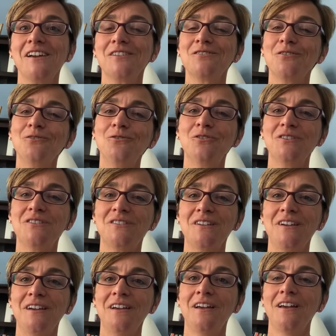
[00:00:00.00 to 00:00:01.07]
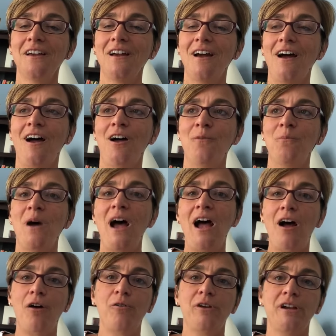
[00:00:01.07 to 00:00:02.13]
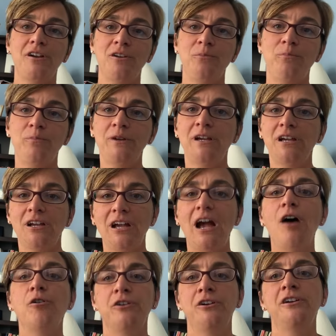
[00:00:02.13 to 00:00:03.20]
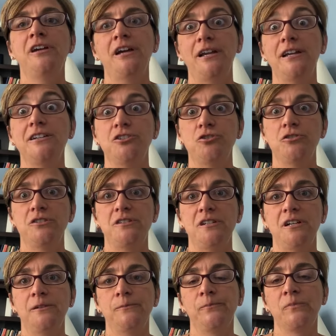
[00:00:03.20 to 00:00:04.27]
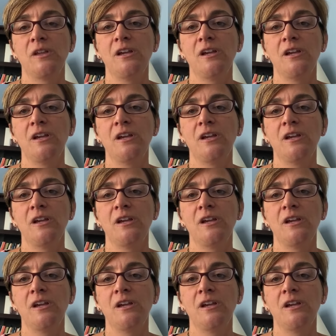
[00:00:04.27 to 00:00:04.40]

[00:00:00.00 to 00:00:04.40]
So you could see how it could get interesting.